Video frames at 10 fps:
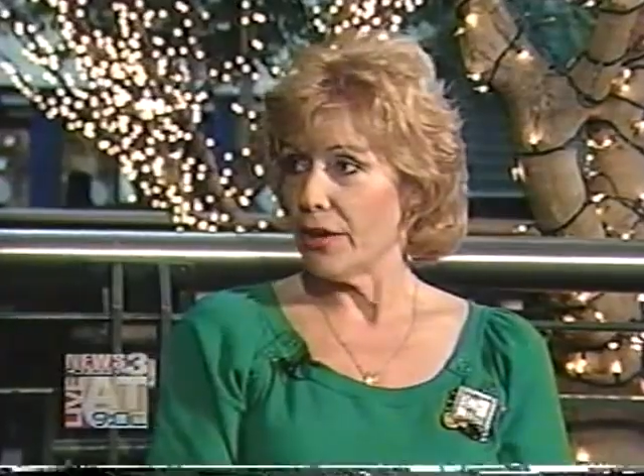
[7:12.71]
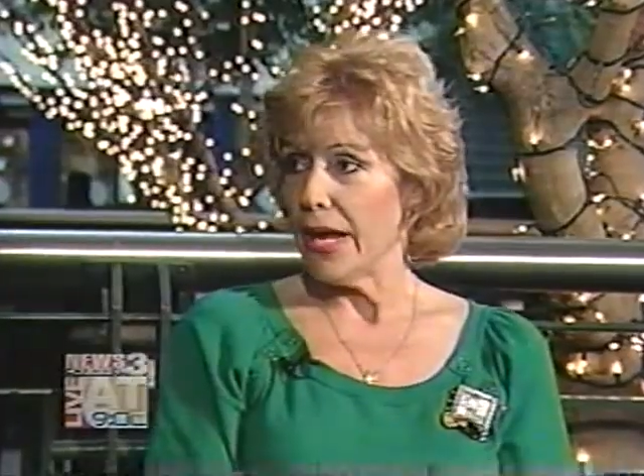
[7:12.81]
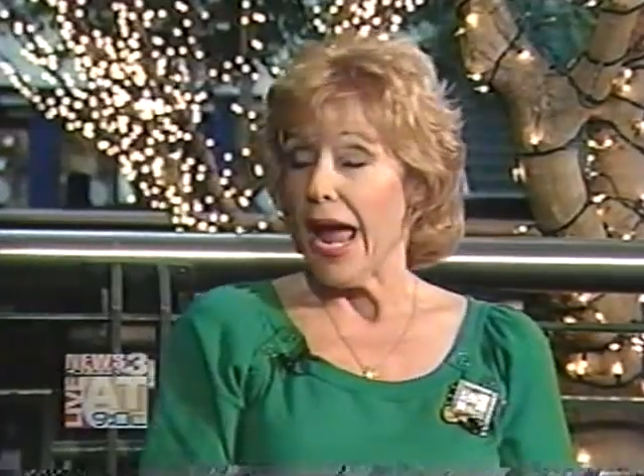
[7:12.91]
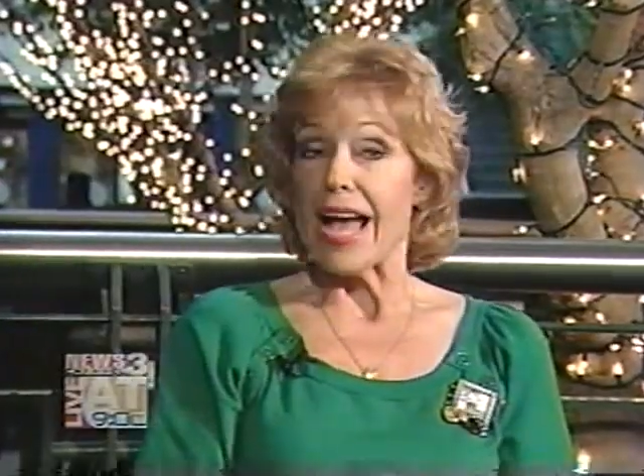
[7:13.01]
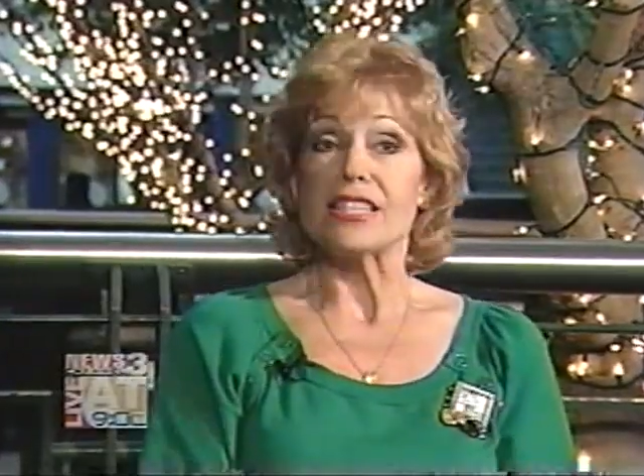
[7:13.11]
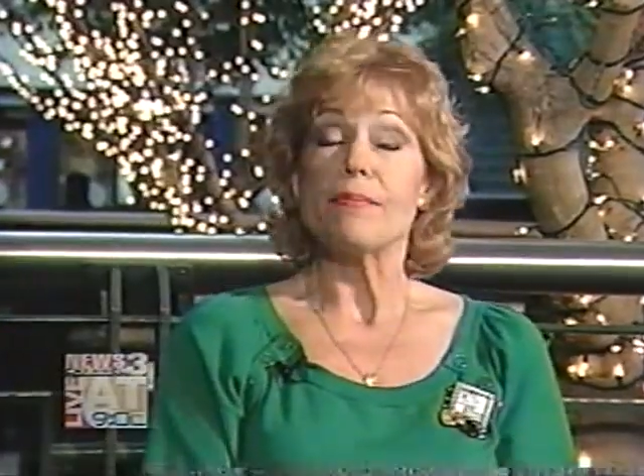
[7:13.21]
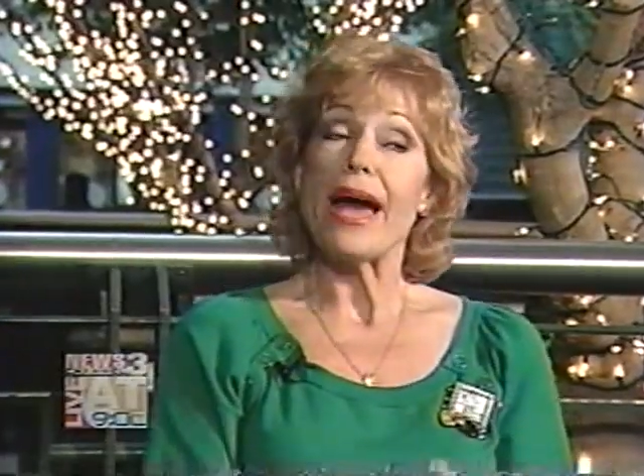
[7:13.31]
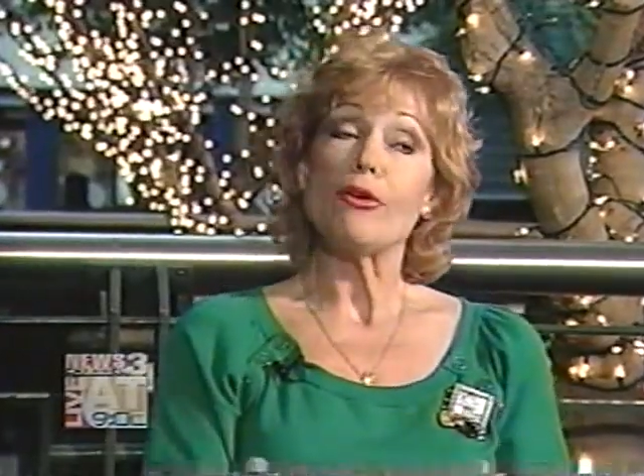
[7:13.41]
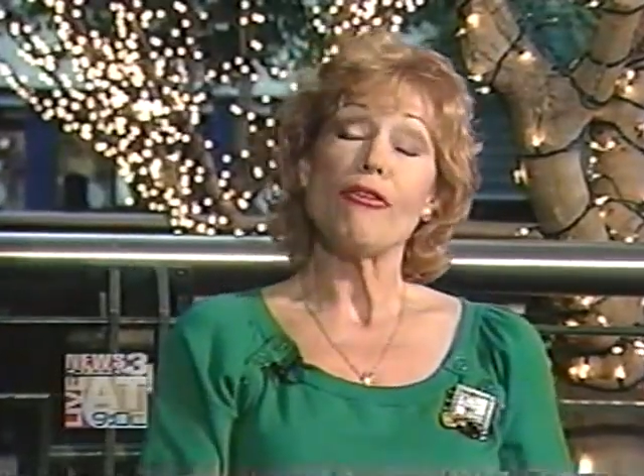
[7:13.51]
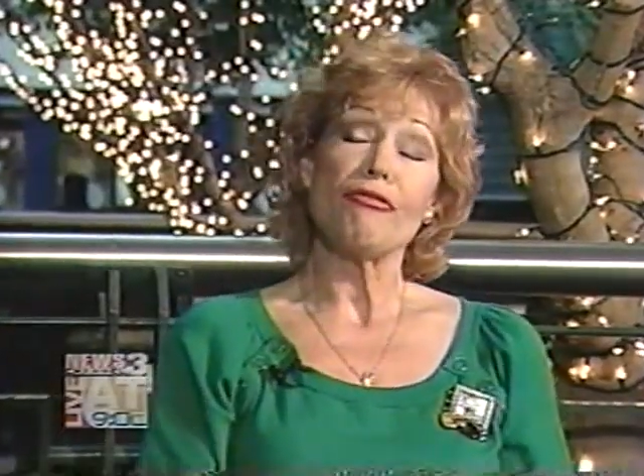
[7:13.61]
Yeah. As a matter
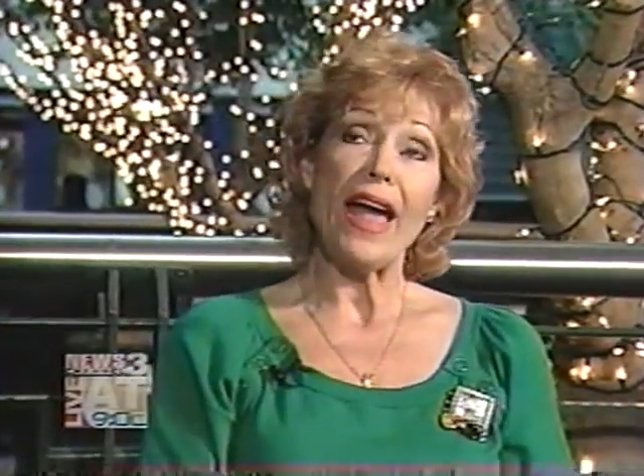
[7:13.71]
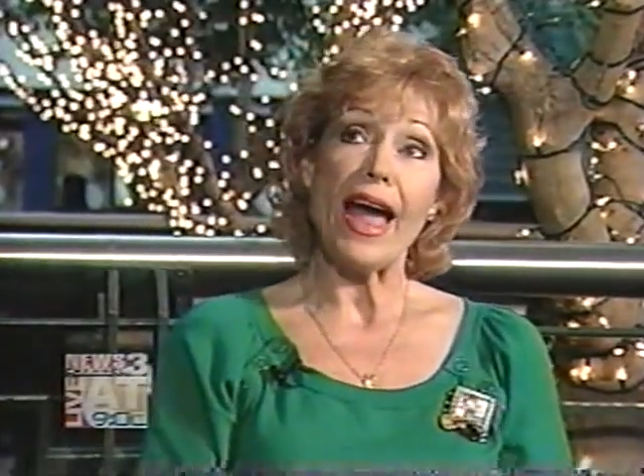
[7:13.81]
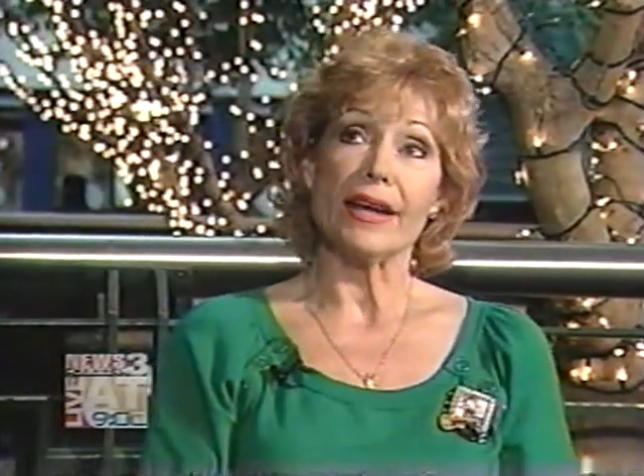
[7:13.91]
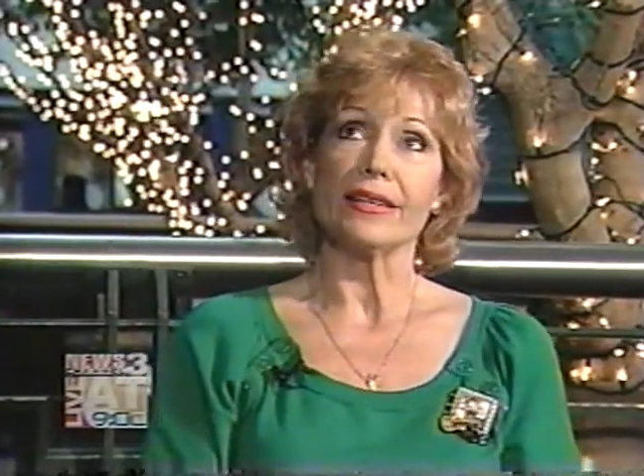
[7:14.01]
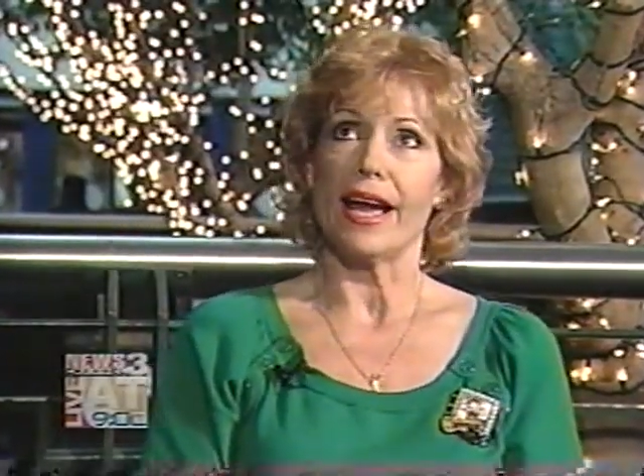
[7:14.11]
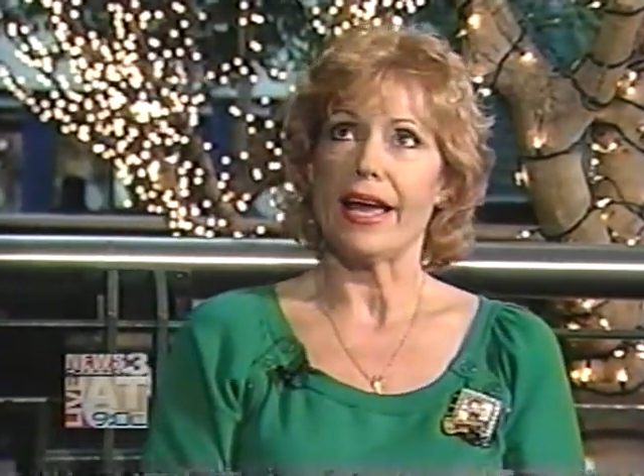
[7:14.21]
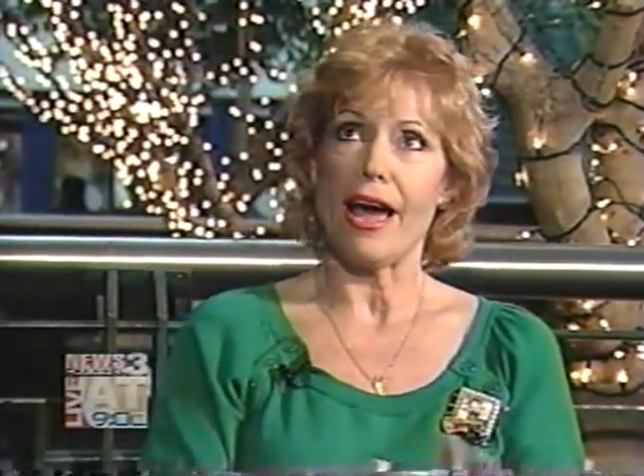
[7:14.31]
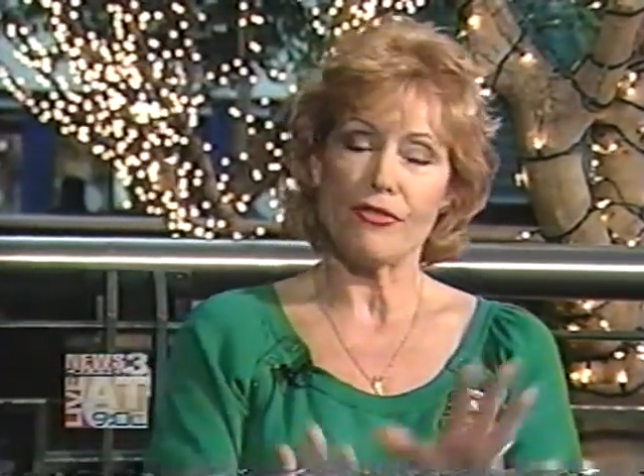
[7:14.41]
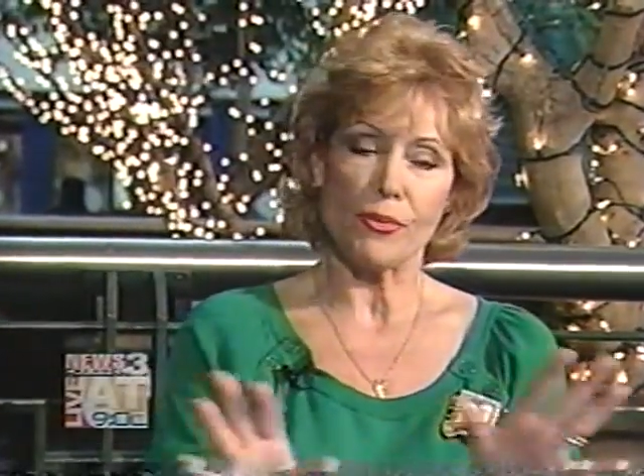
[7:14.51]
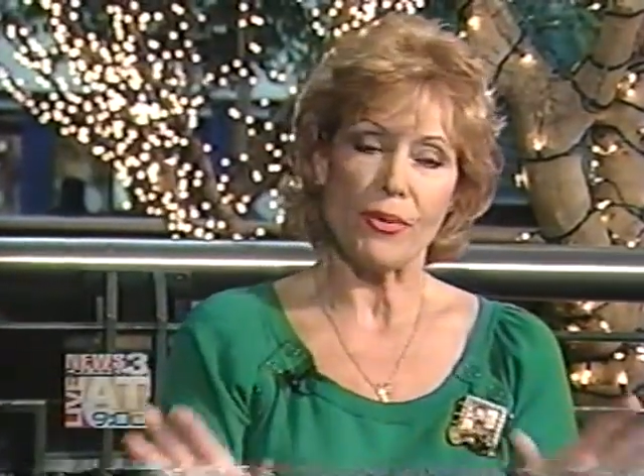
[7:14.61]
of fact, I have
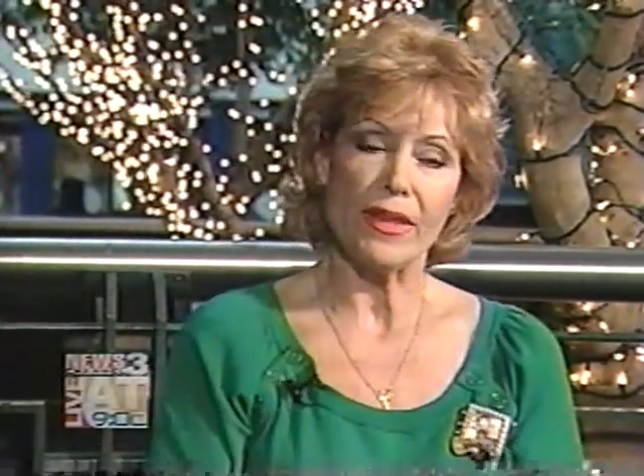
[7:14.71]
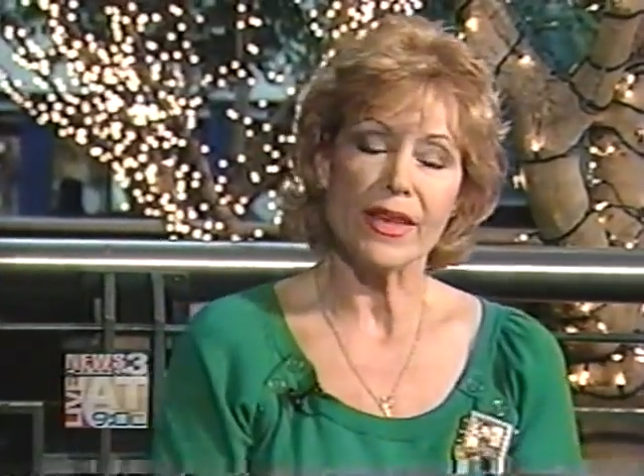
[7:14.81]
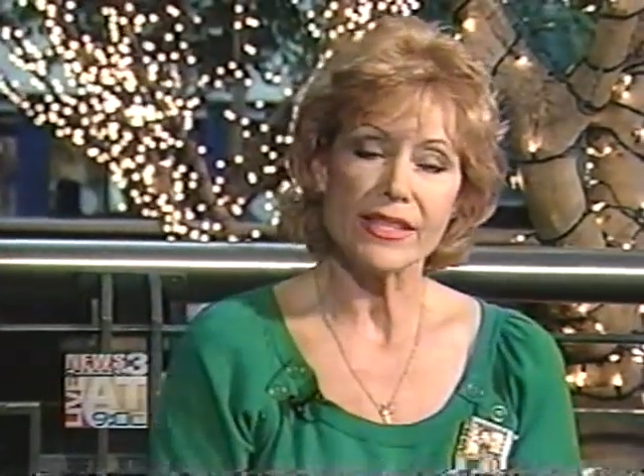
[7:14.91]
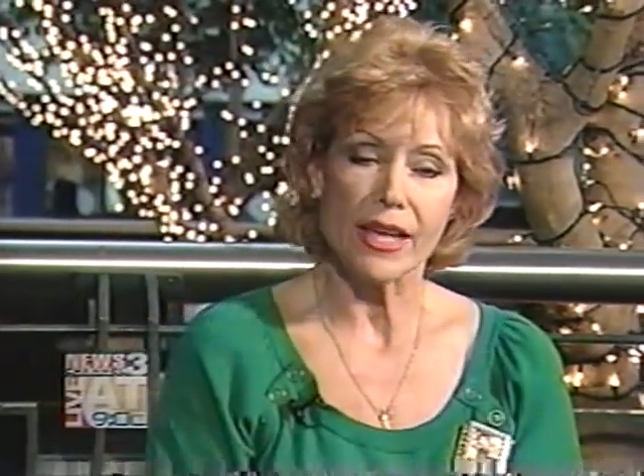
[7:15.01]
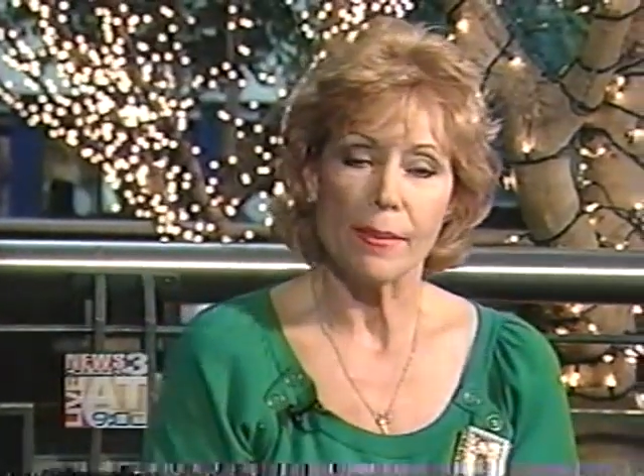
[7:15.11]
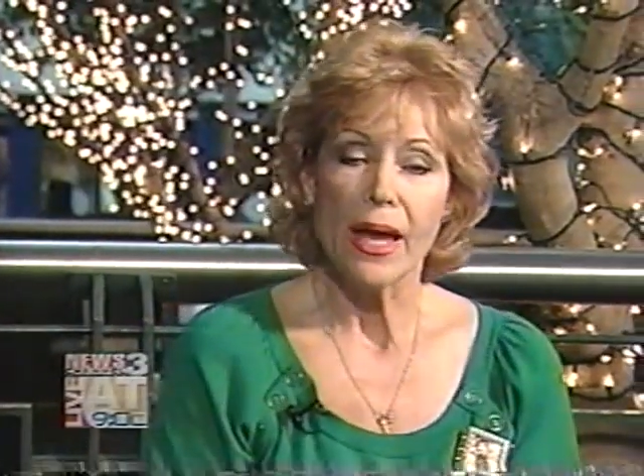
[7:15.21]
to bring this up.